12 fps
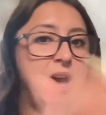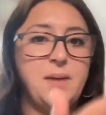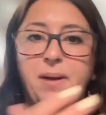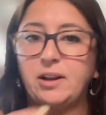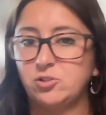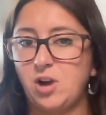
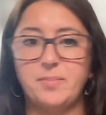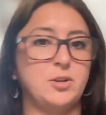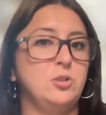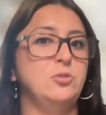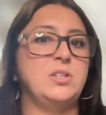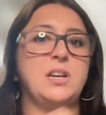ApexDrop
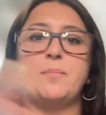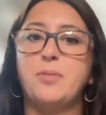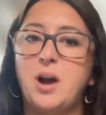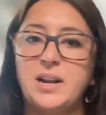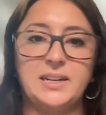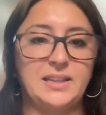or using a
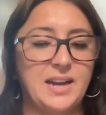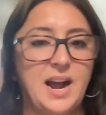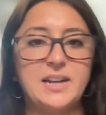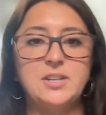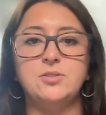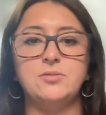product that
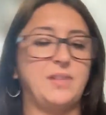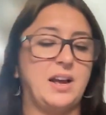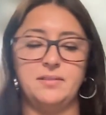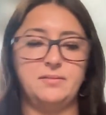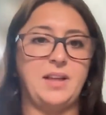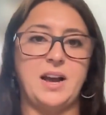I do
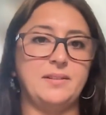that